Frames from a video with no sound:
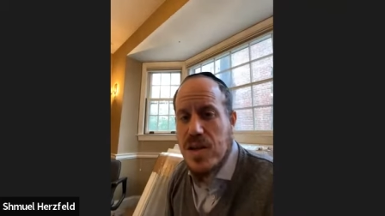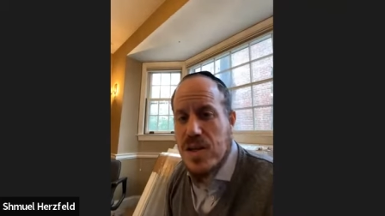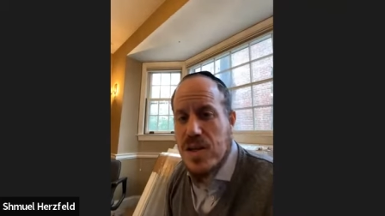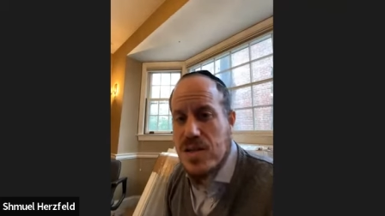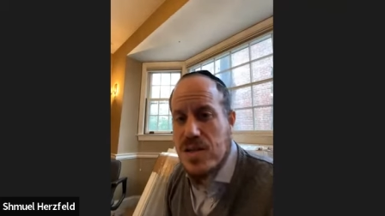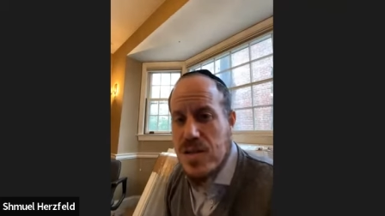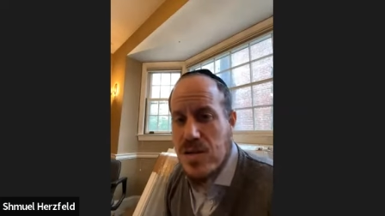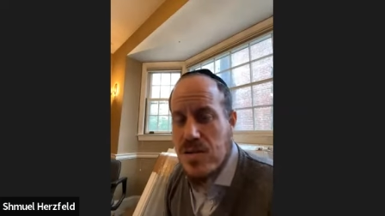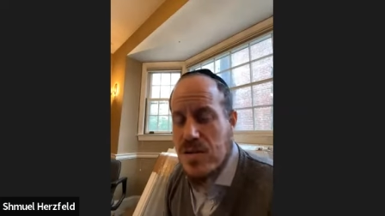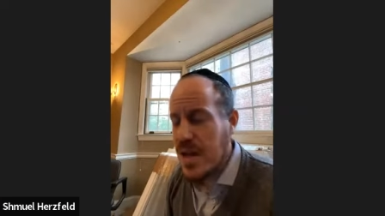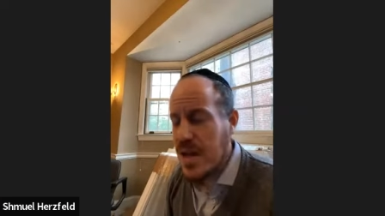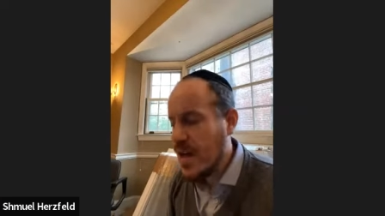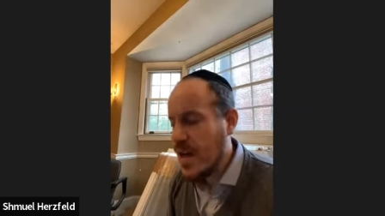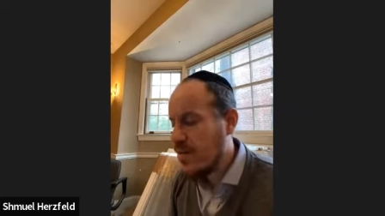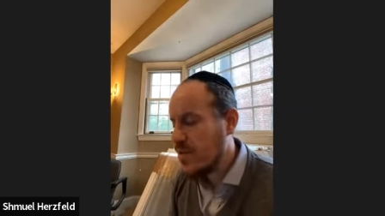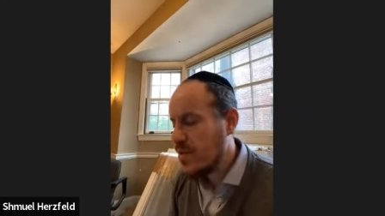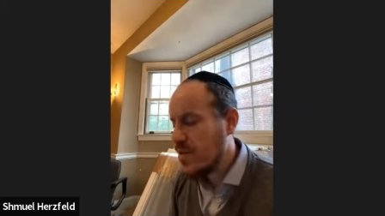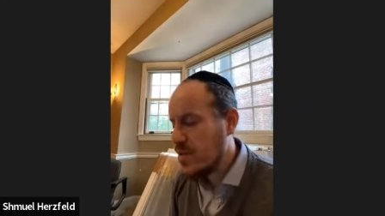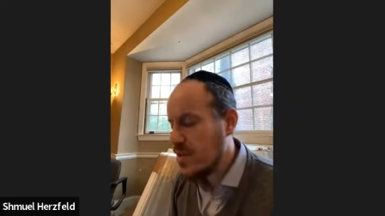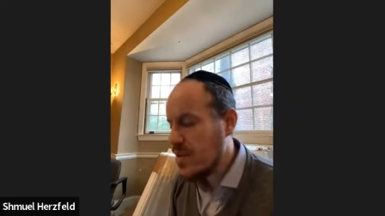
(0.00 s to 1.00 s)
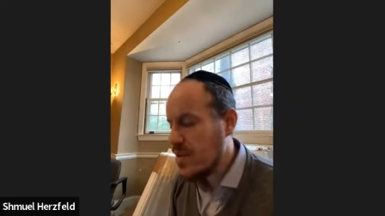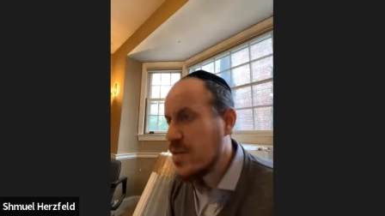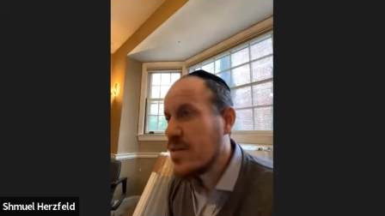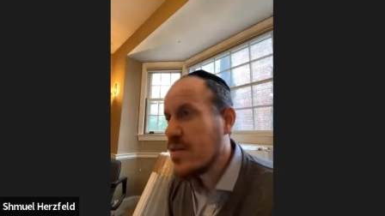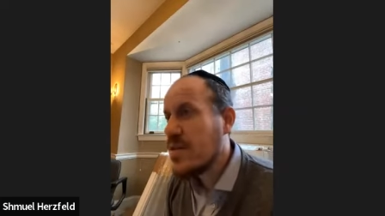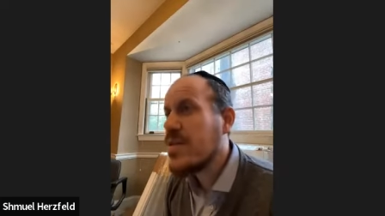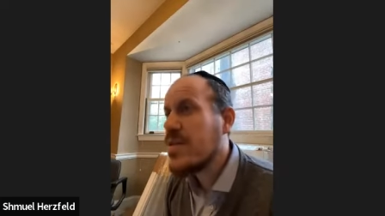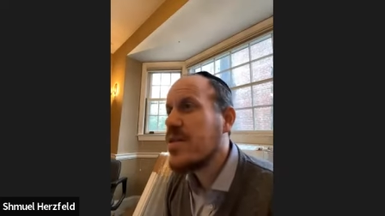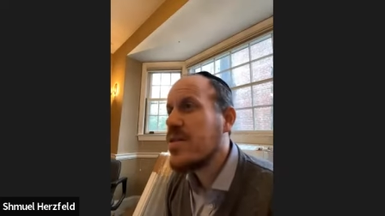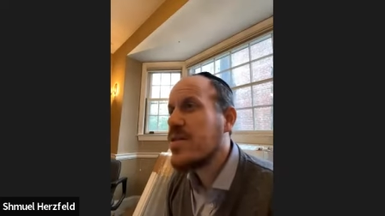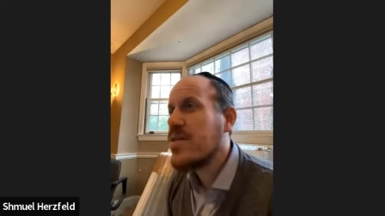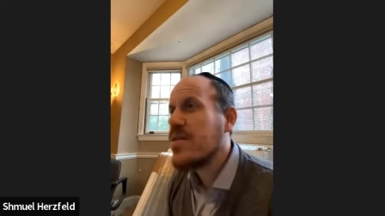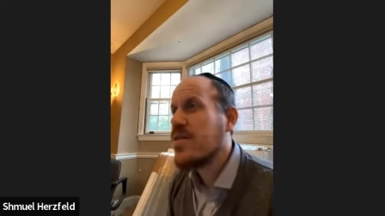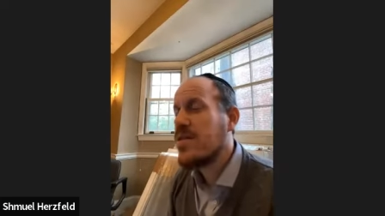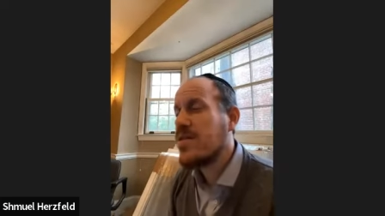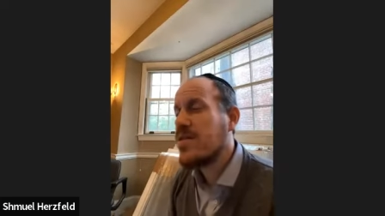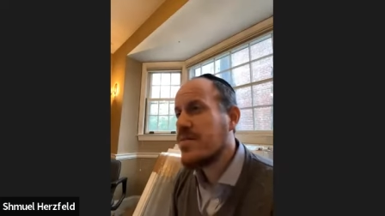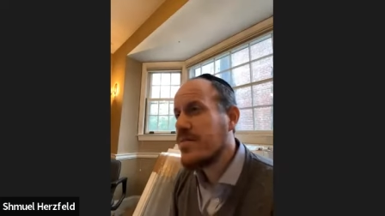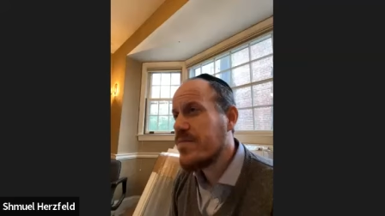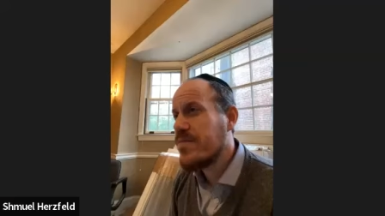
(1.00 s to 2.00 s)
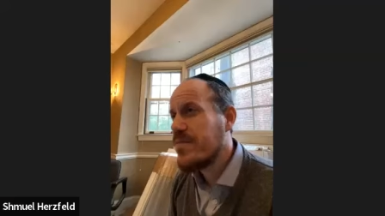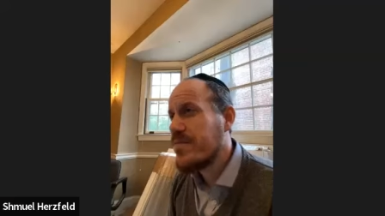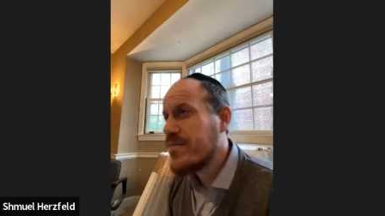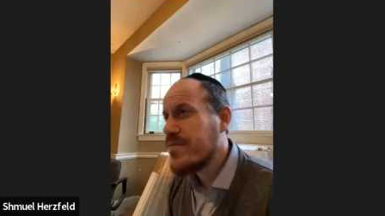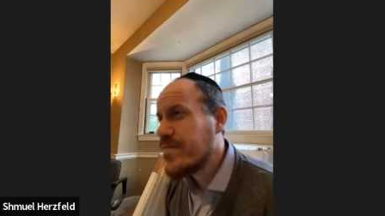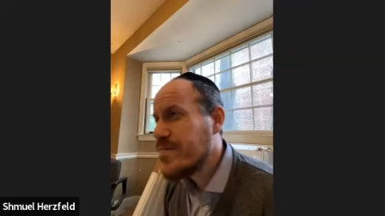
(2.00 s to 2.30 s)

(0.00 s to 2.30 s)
So now we. in the,